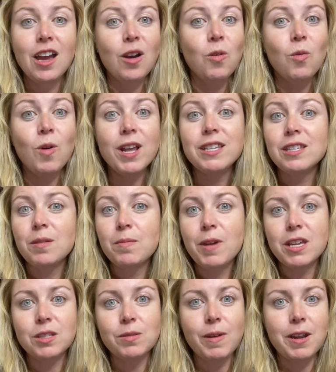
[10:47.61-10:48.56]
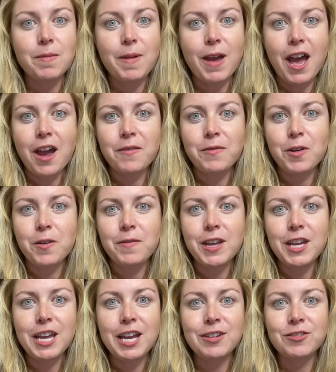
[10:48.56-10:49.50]
What's the best way to pack for a
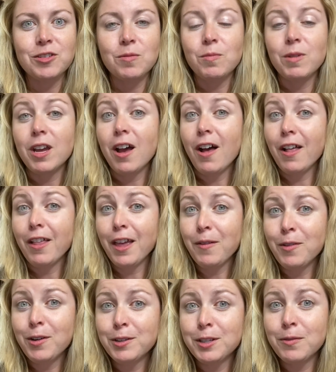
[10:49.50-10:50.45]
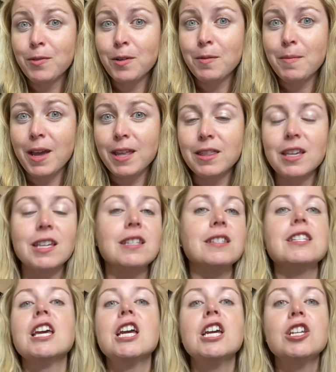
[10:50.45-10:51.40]
vacation? We all have our different methods.